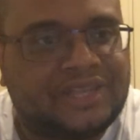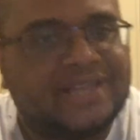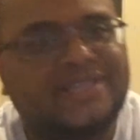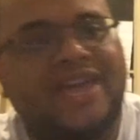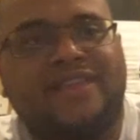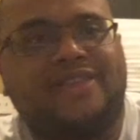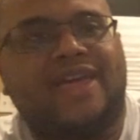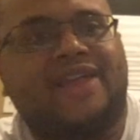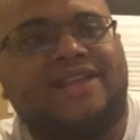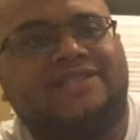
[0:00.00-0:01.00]
They
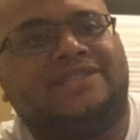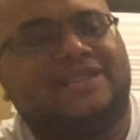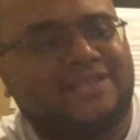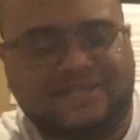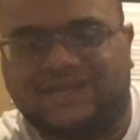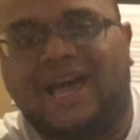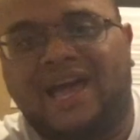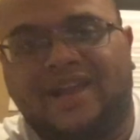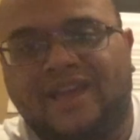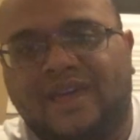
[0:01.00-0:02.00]
take that as a
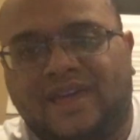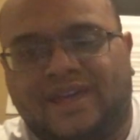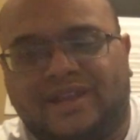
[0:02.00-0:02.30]
sign.